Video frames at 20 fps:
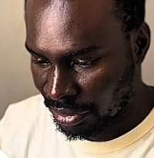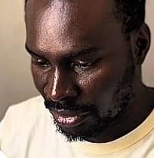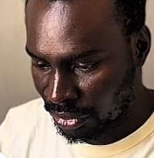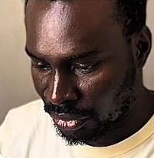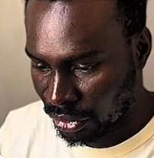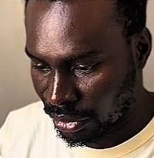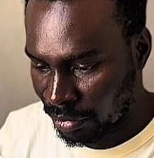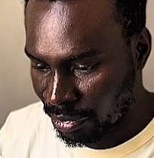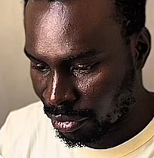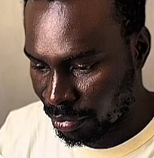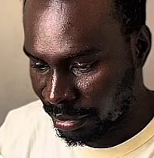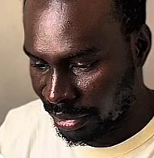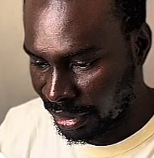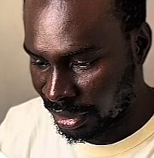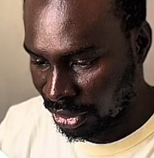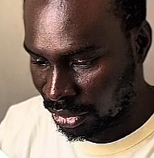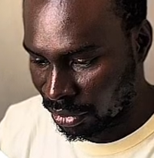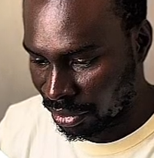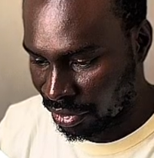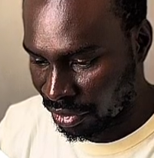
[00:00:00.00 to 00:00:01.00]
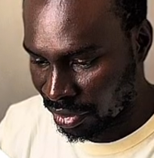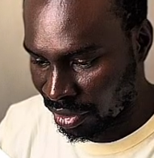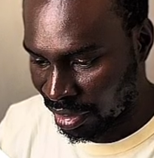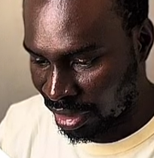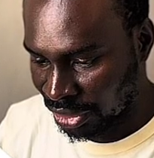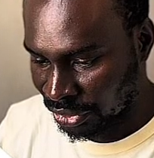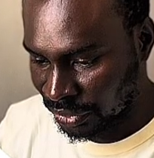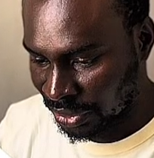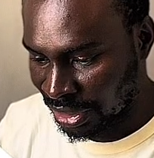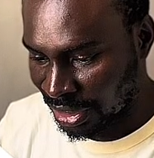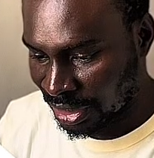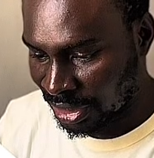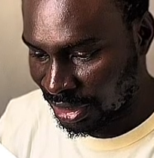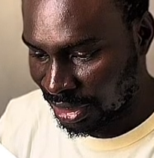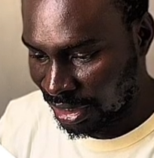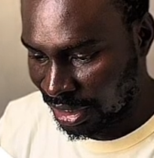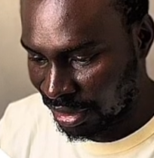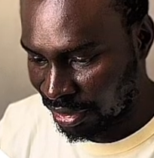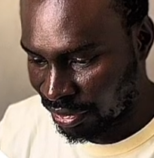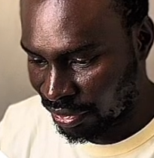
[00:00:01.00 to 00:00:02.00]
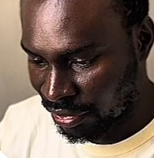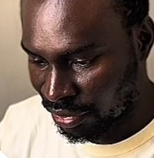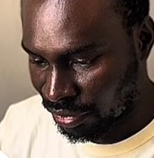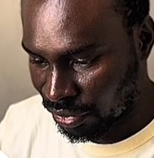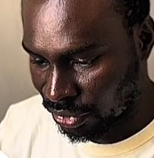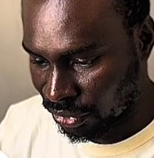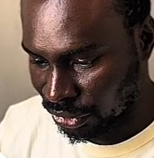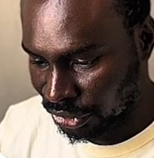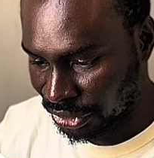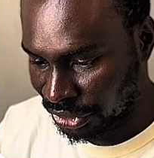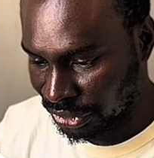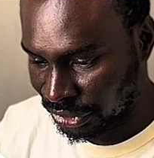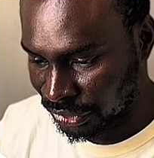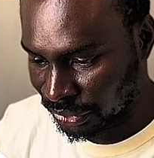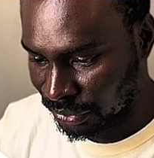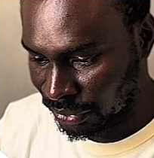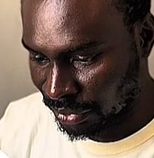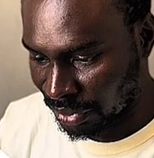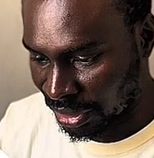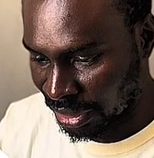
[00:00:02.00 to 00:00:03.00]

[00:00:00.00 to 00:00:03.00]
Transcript: comes back until it actually gets to touch this zone,